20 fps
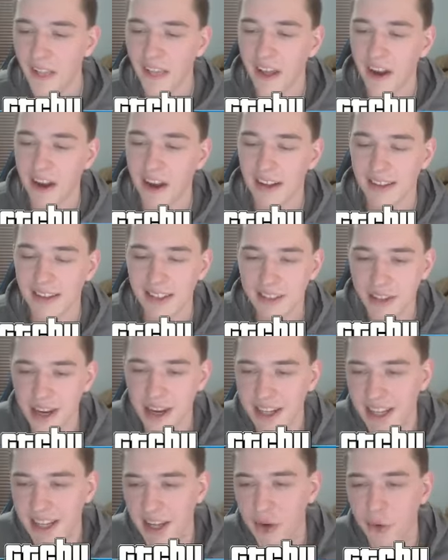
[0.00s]
All right, let's try
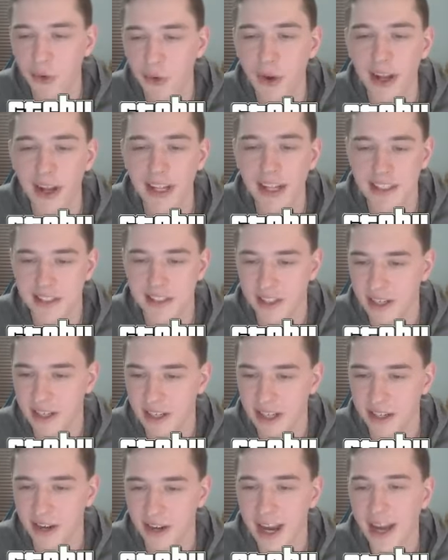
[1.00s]
to get a running start
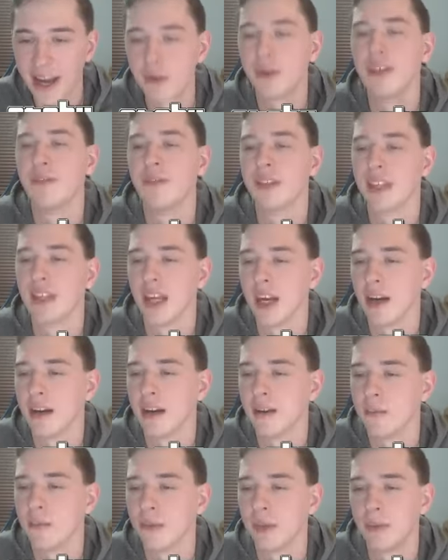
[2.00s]
here. I don't even
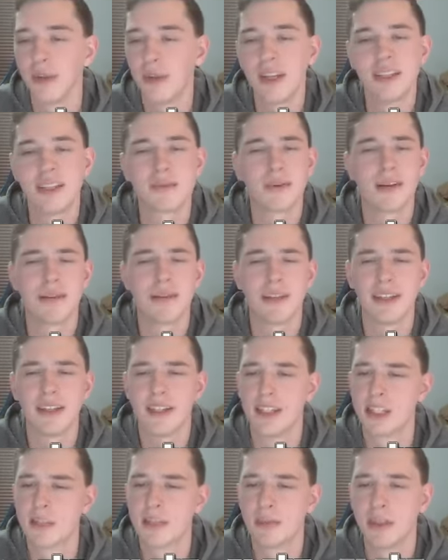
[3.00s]
care. The plane's probably going
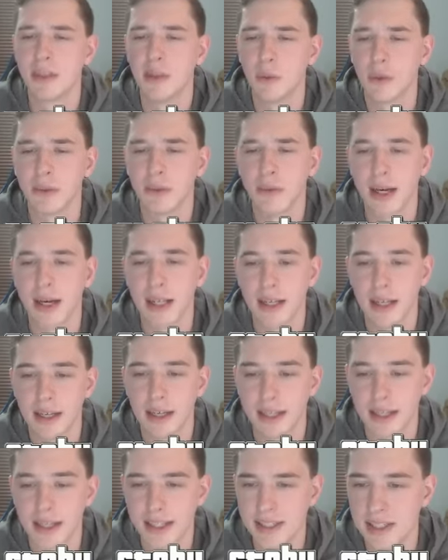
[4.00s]
to explode with my
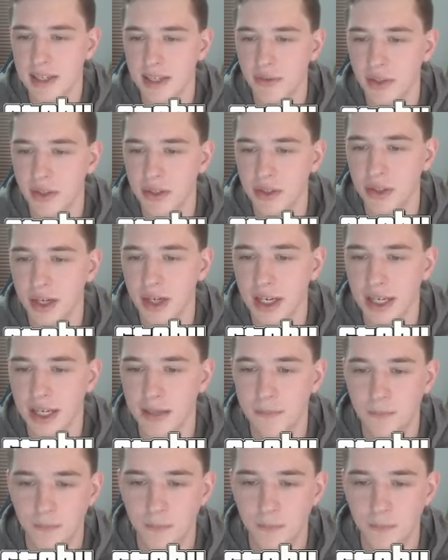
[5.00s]
luck. Let's give it a try.